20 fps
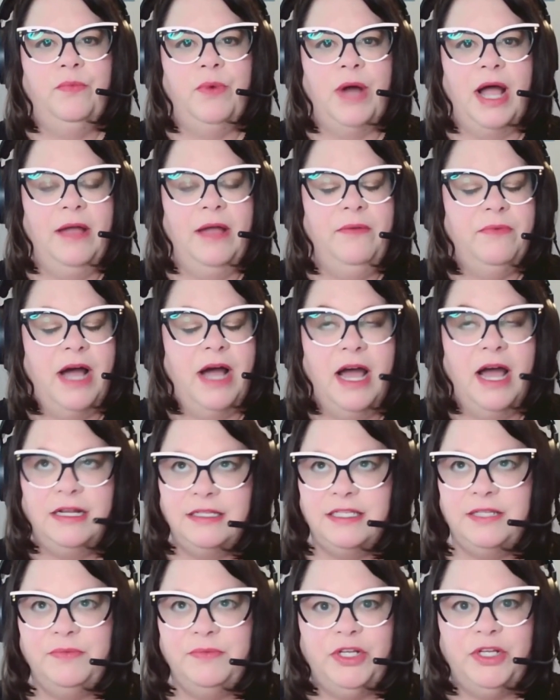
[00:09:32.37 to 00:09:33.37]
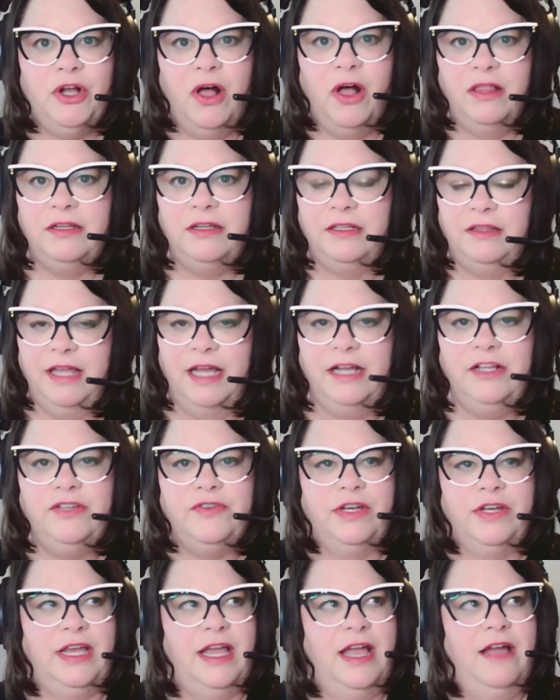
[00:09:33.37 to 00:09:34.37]
I honestly would call it
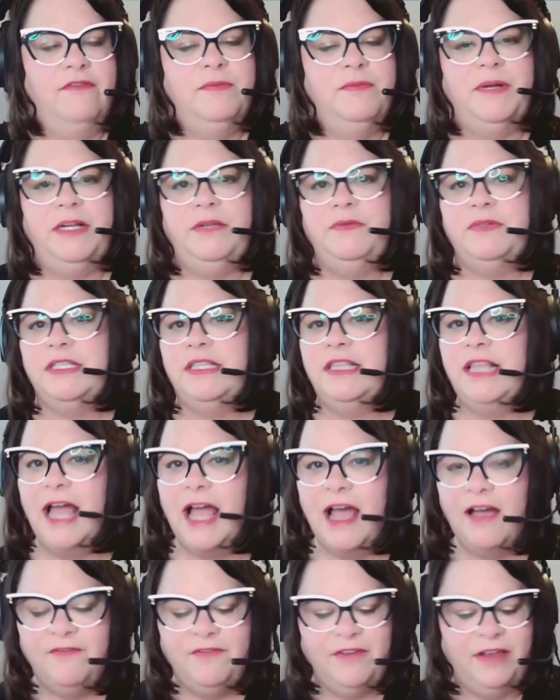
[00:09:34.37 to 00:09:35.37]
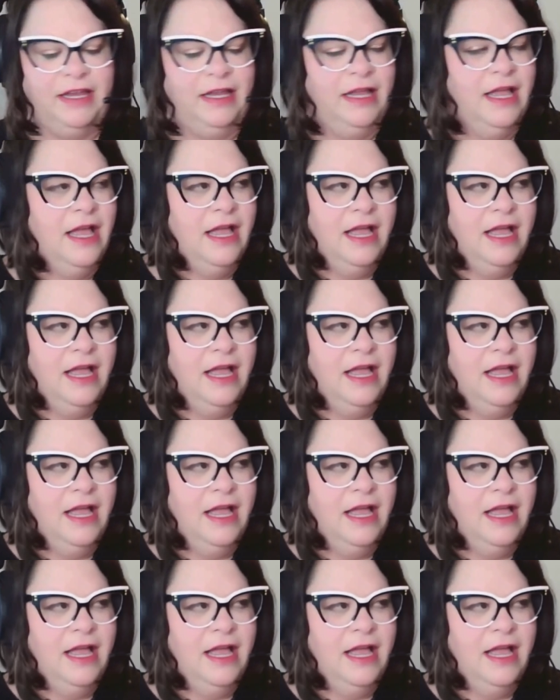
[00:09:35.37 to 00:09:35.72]
electric. Everybody was laughing.